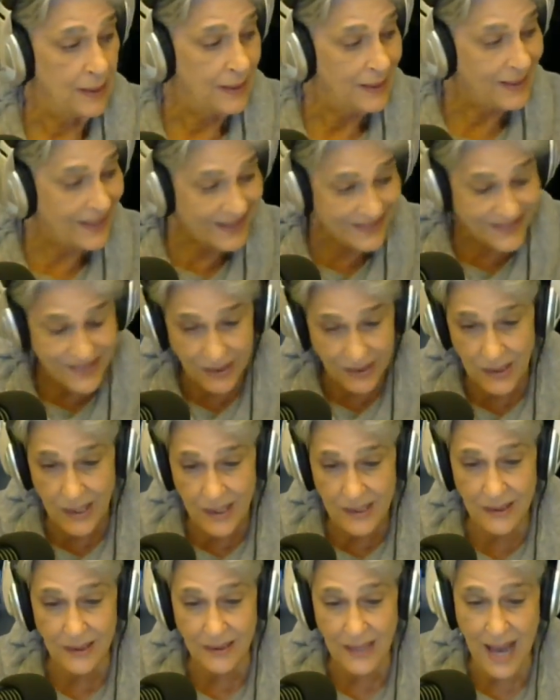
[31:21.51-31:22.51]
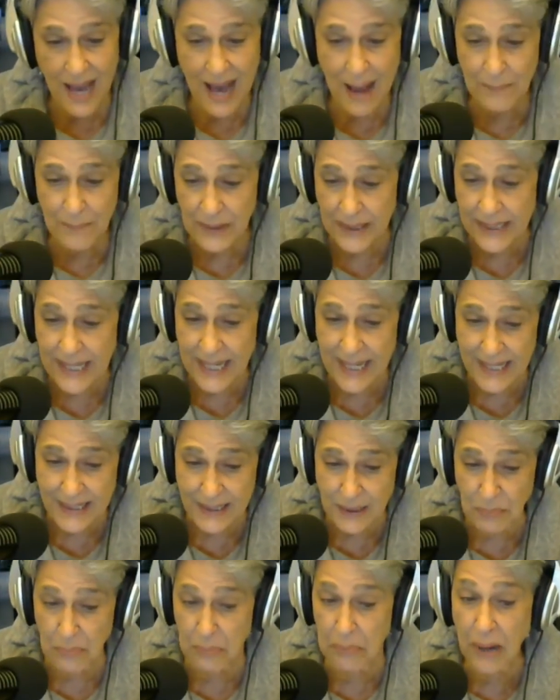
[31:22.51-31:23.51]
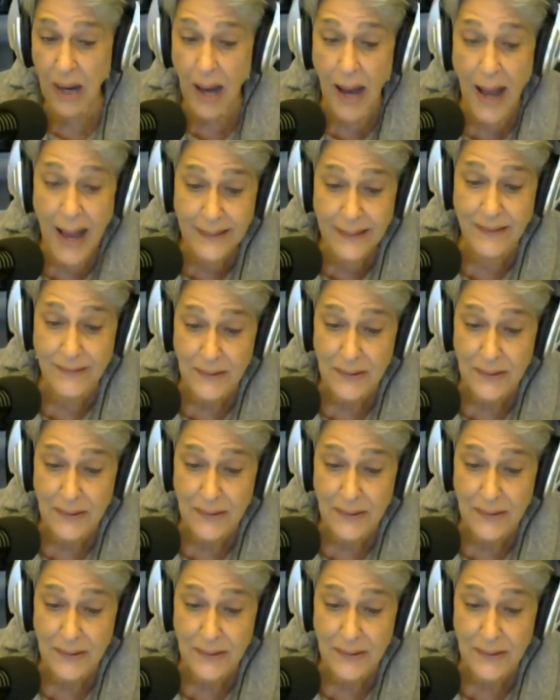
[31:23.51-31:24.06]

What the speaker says: It's a little complicated, but